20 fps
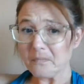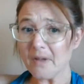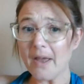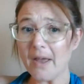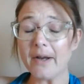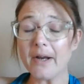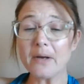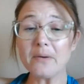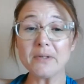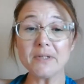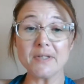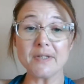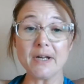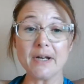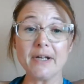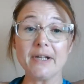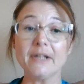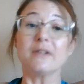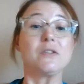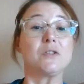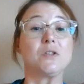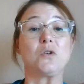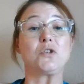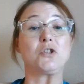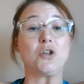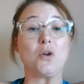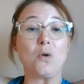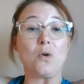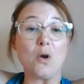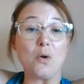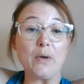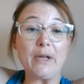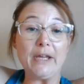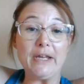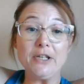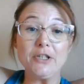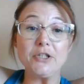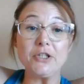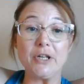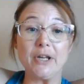And I was studying social
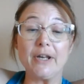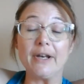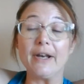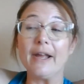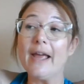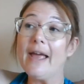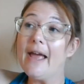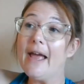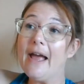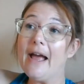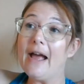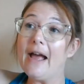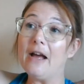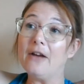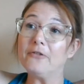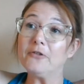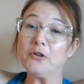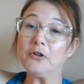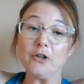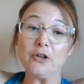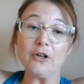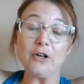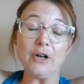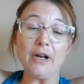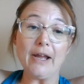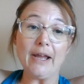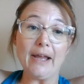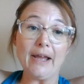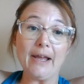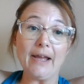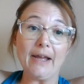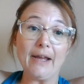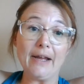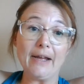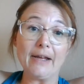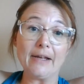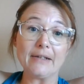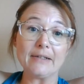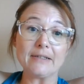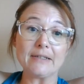cohesion after
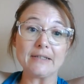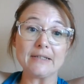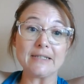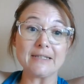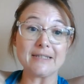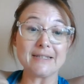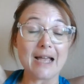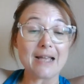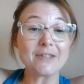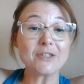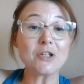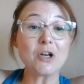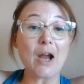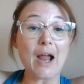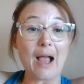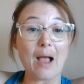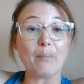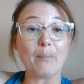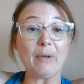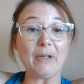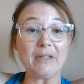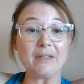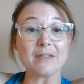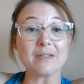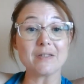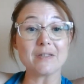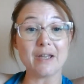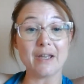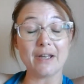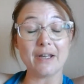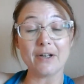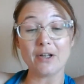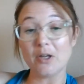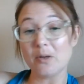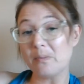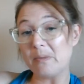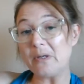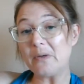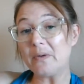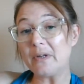a disaster happens in
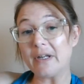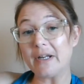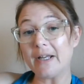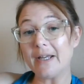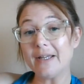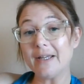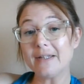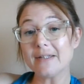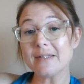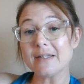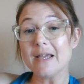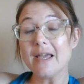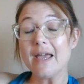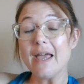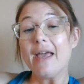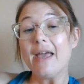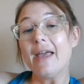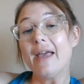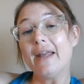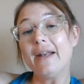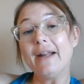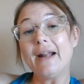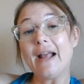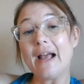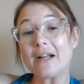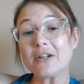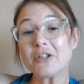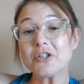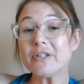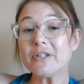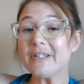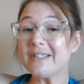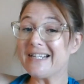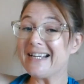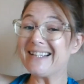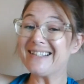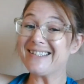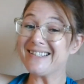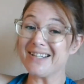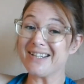communities. And it actually
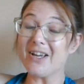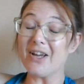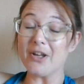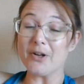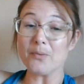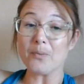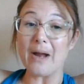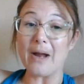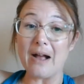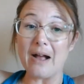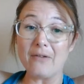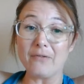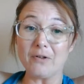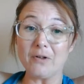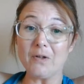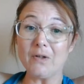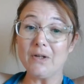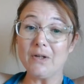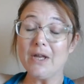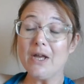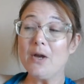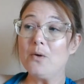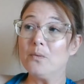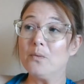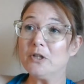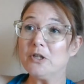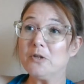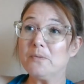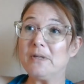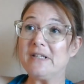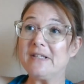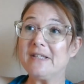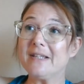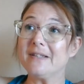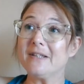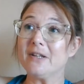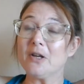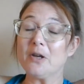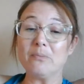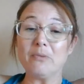tends to unravel, which means
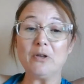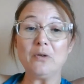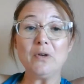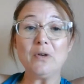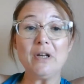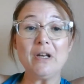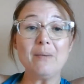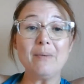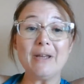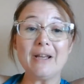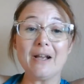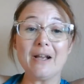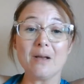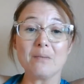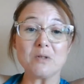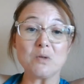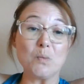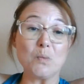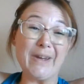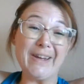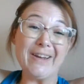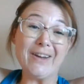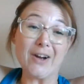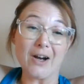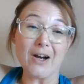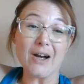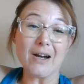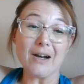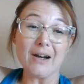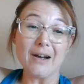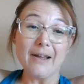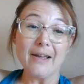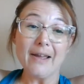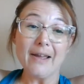that the community becomes weaker